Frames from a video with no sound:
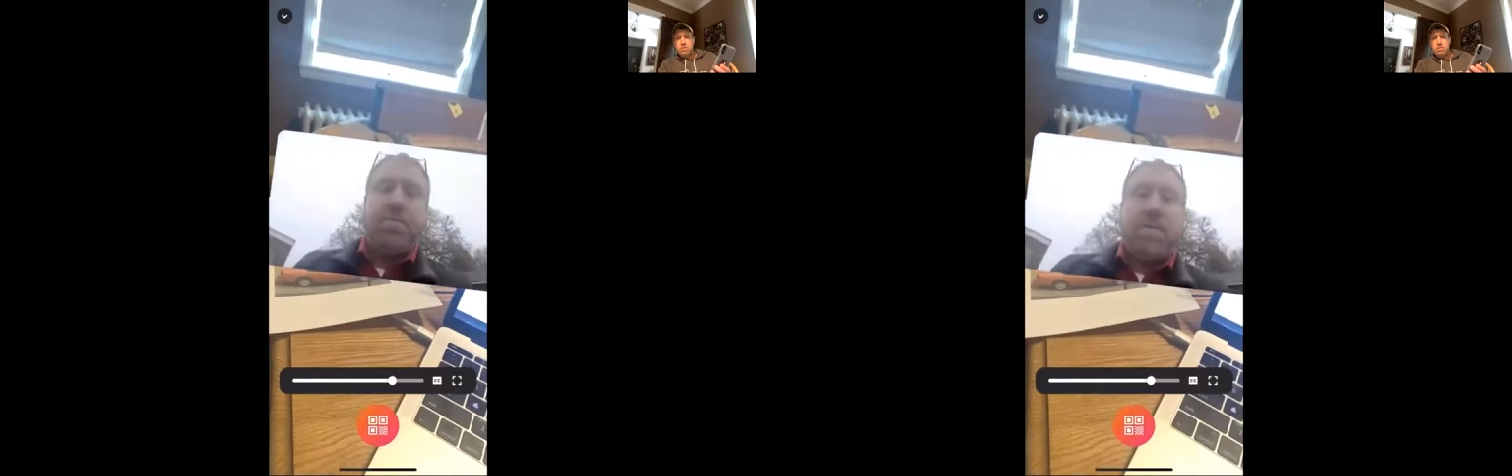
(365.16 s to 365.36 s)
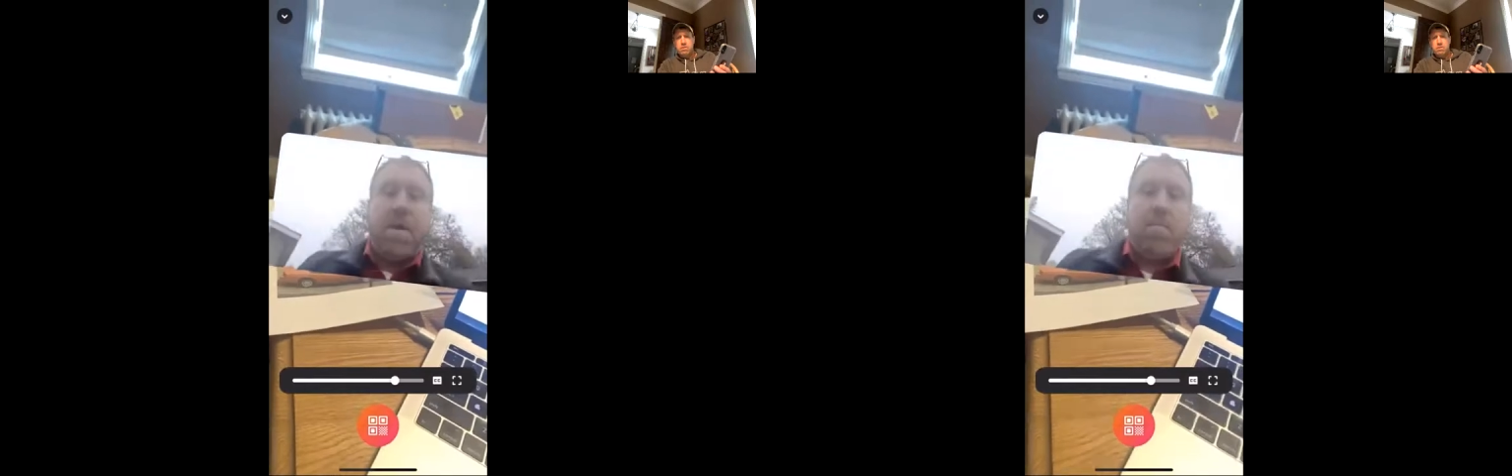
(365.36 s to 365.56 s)

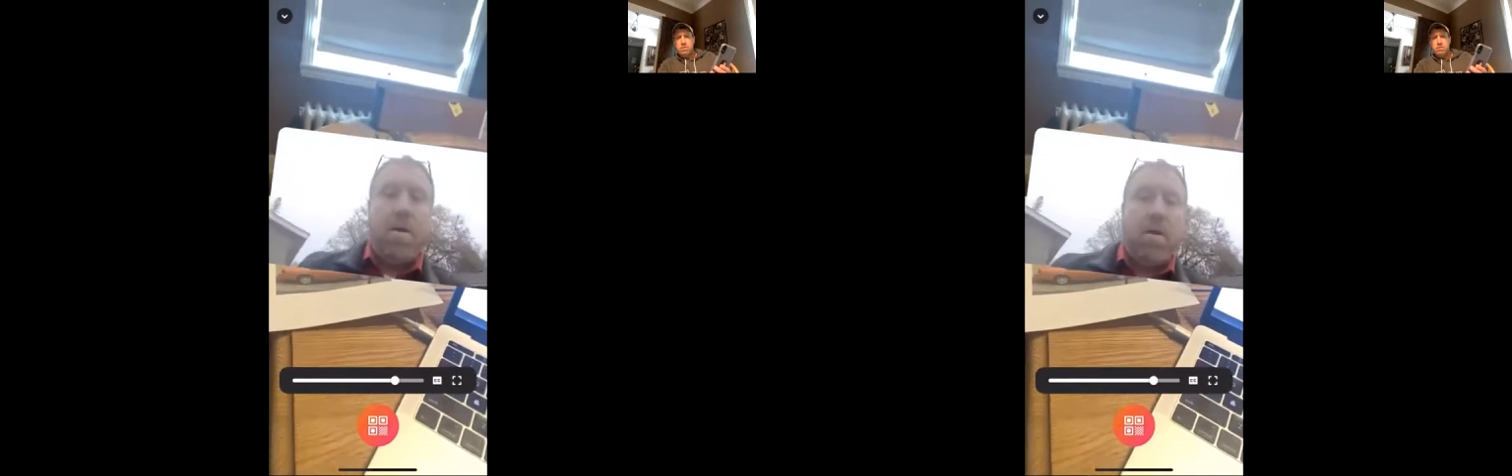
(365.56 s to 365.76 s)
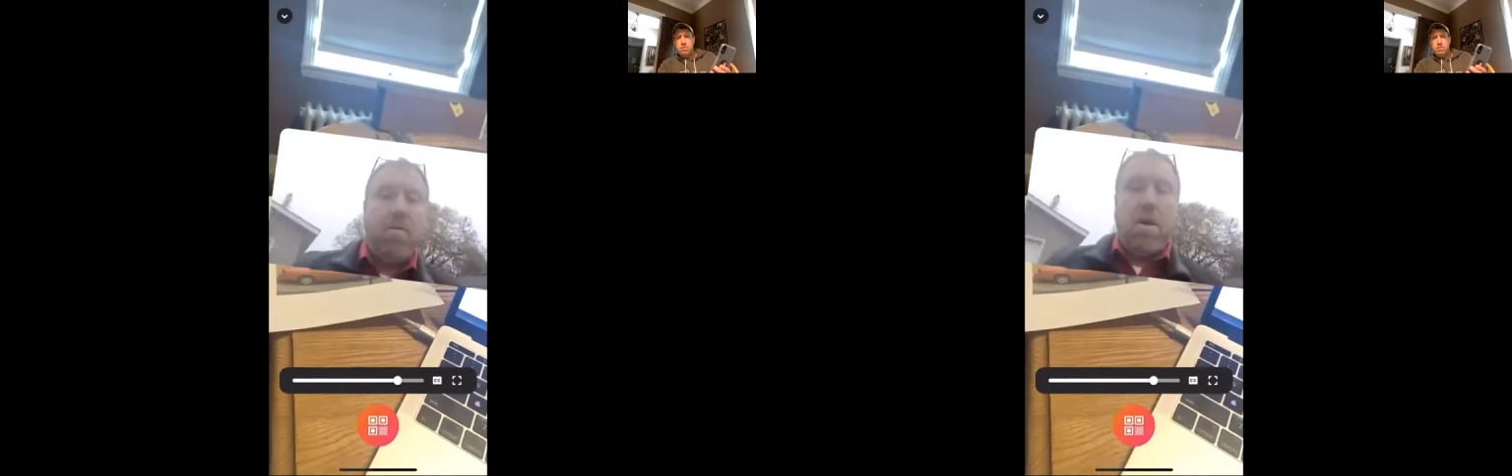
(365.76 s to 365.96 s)

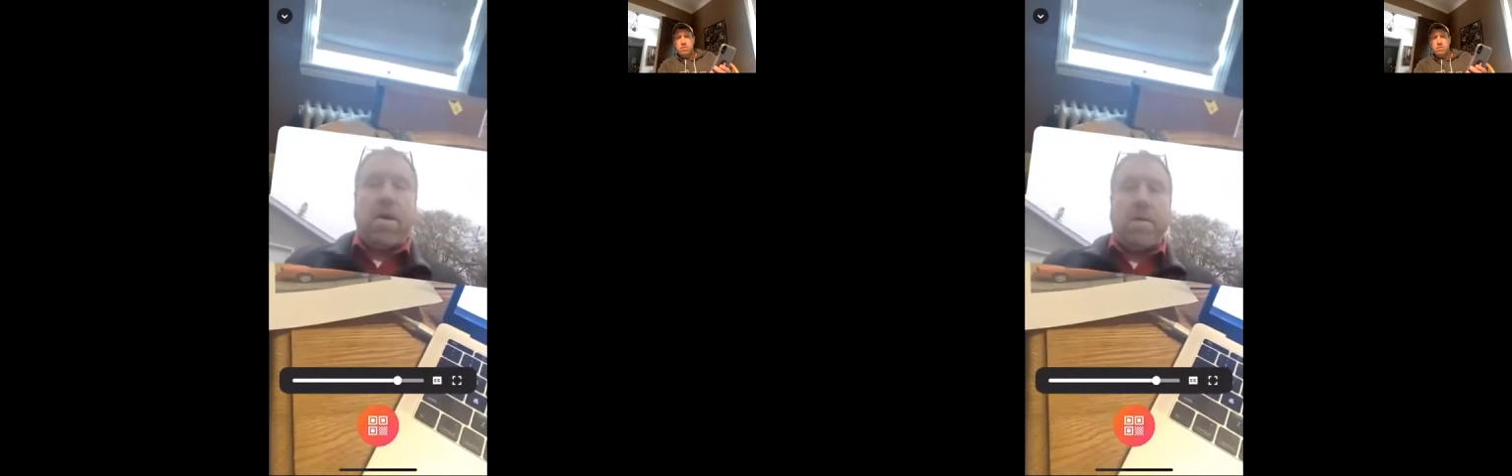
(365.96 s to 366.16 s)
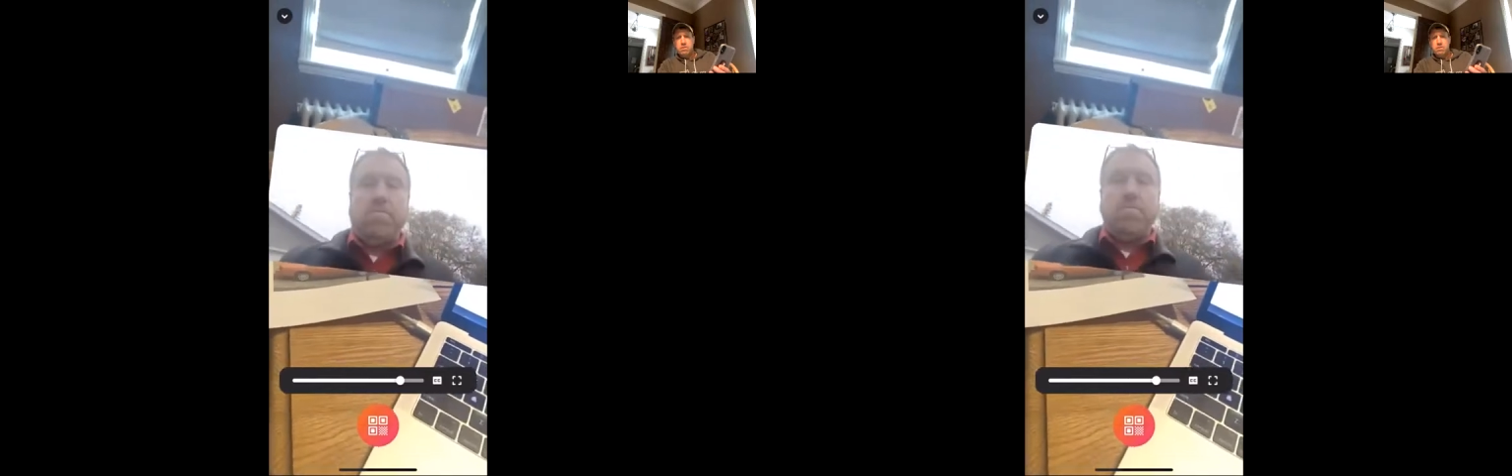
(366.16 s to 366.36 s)
10-mile walk,
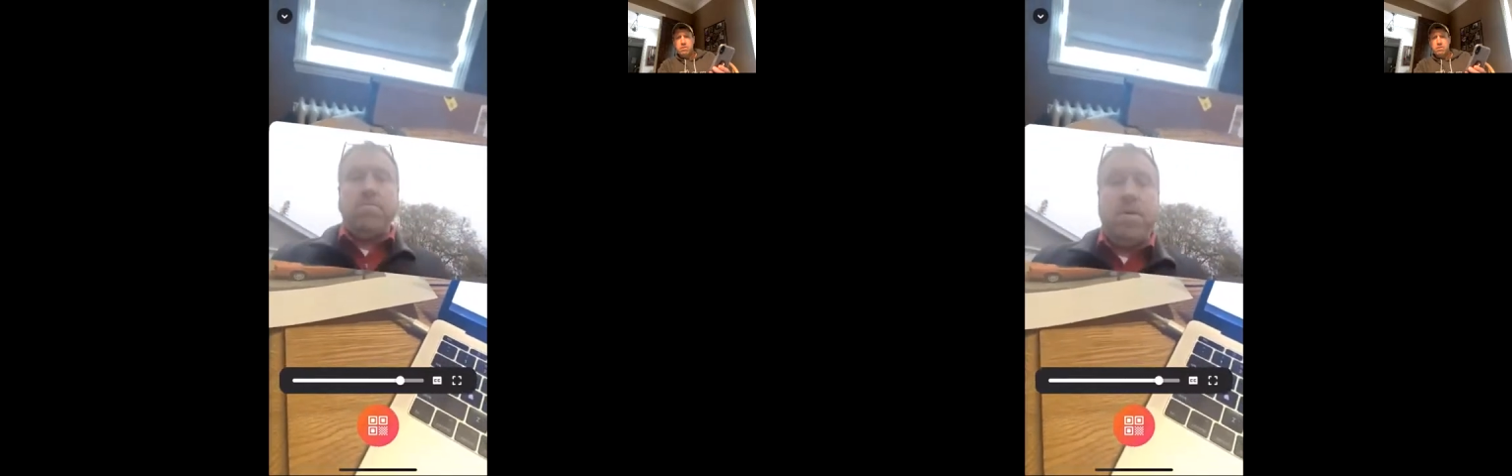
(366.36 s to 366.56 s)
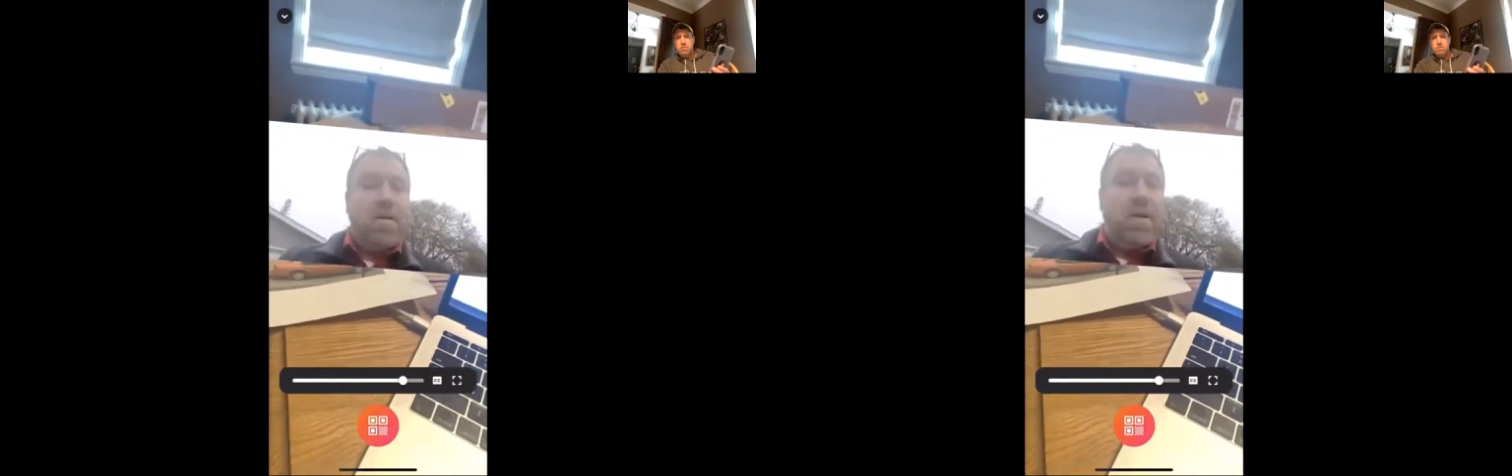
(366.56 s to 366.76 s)

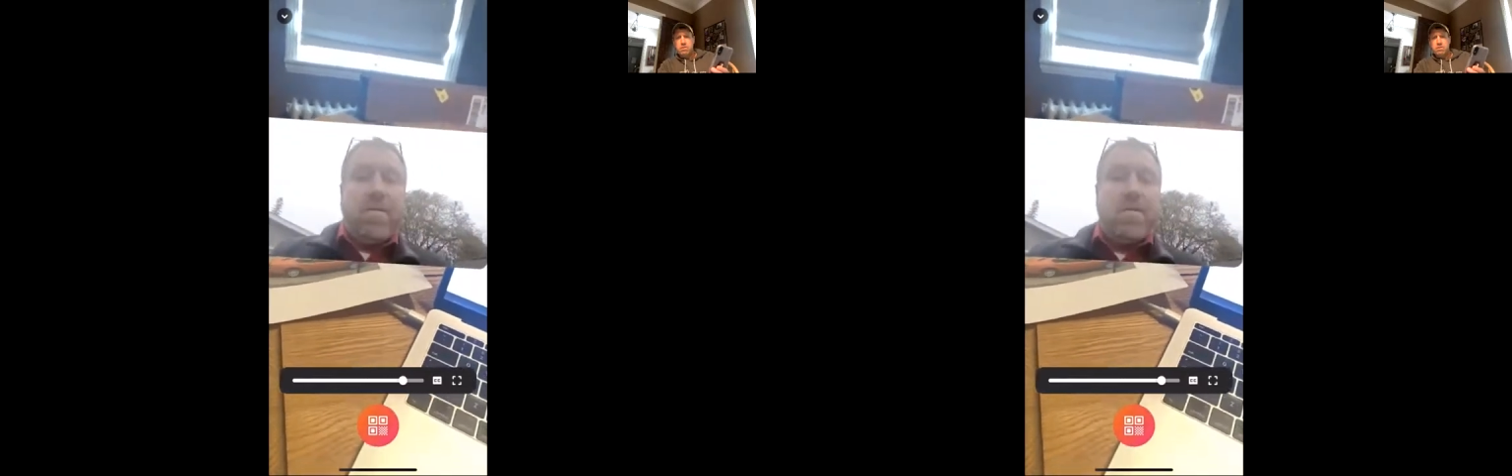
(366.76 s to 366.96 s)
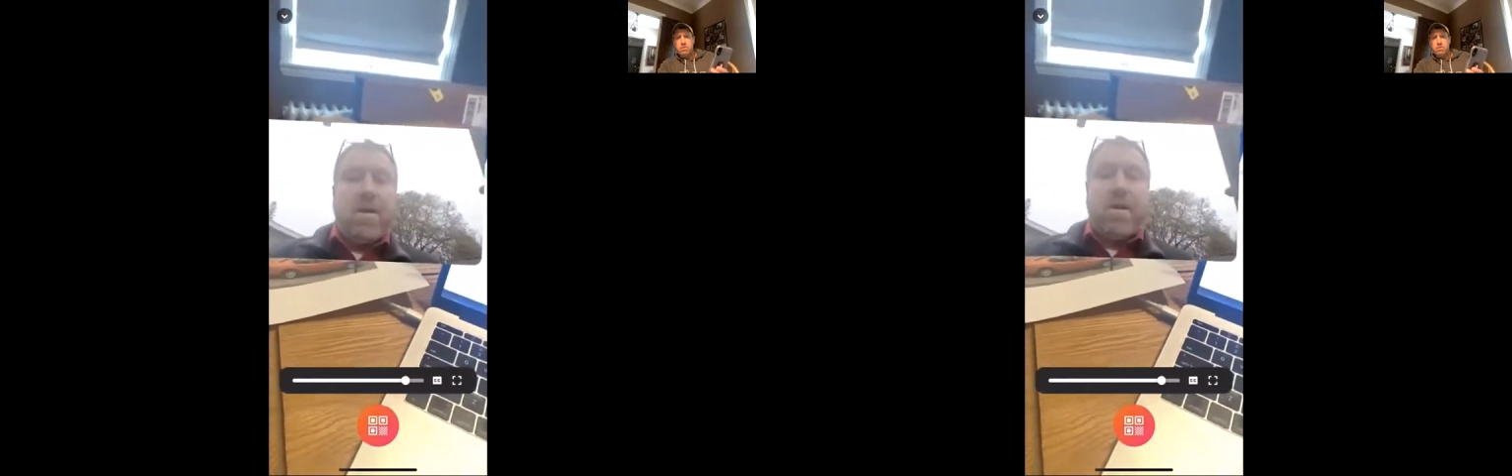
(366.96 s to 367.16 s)
you don't have
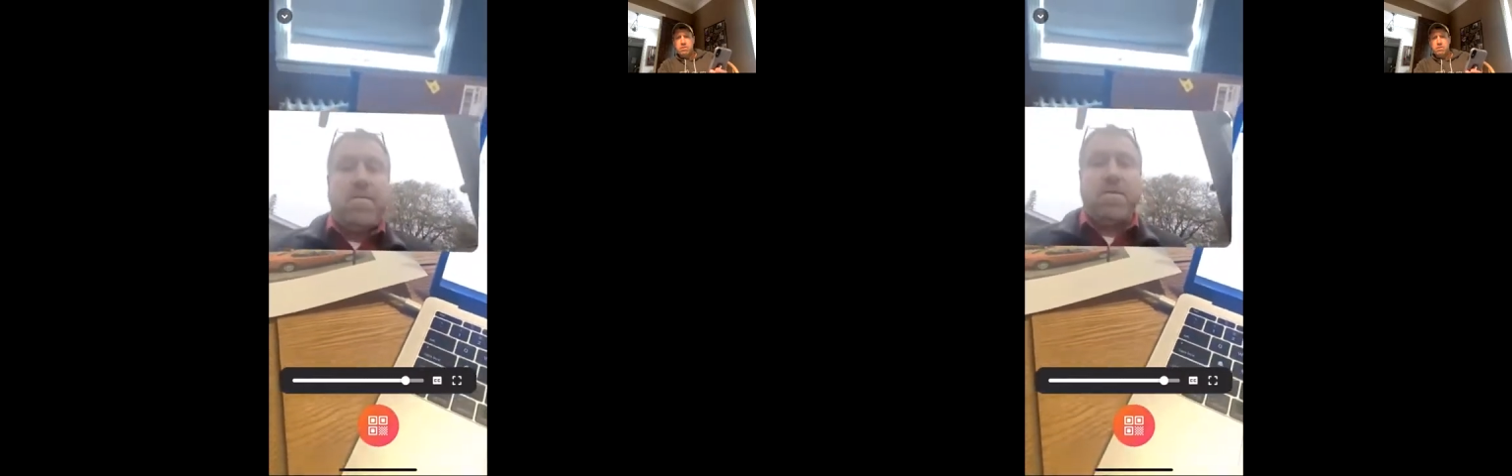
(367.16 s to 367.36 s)
a driver's